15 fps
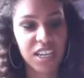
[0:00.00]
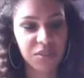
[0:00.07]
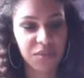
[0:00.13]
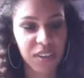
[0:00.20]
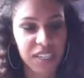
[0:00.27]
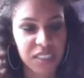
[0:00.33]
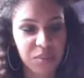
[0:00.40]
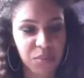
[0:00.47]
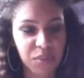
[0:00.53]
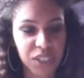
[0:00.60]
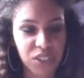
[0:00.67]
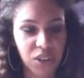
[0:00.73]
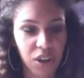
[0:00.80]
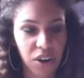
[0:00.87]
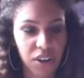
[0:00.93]
his face
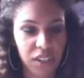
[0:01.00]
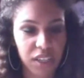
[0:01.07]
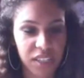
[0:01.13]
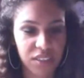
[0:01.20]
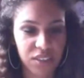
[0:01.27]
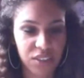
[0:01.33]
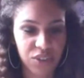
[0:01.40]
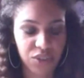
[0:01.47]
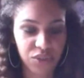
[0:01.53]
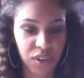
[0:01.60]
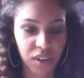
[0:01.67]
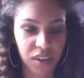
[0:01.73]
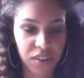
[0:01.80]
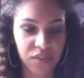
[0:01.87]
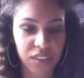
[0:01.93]
pressed hard against the
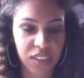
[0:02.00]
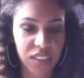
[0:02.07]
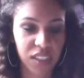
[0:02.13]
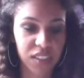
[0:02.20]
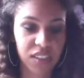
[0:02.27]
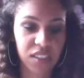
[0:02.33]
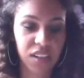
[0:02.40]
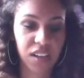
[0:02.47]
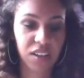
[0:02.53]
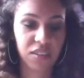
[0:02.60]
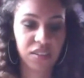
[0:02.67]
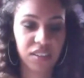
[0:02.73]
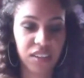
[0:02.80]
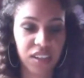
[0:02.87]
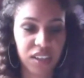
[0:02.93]
trunk of the
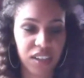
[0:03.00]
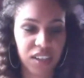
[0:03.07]
sentinel.